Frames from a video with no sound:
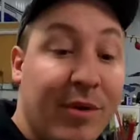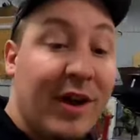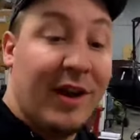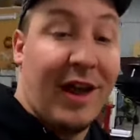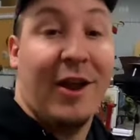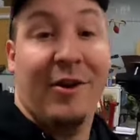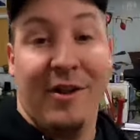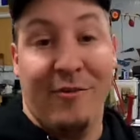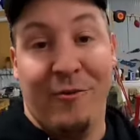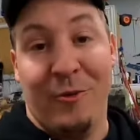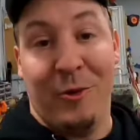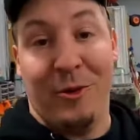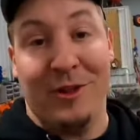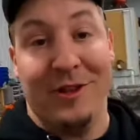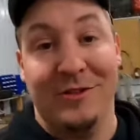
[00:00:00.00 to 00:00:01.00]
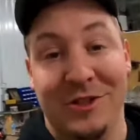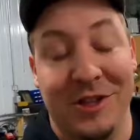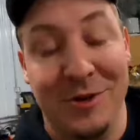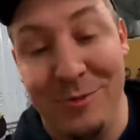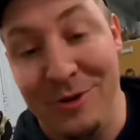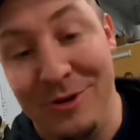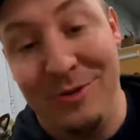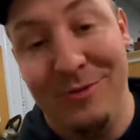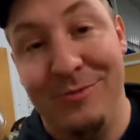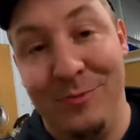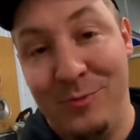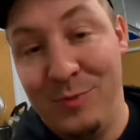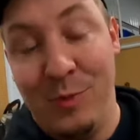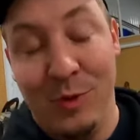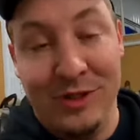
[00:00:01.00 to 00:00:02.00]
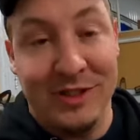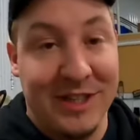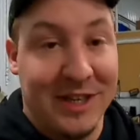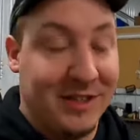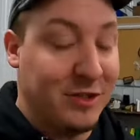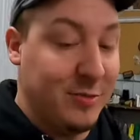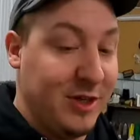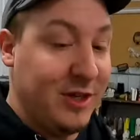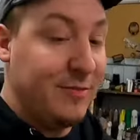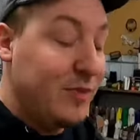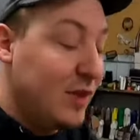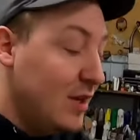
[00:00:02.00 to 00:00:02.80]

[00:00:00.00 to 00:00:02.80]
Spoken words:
but I don't have a forklift, so they wouldn't send it to me.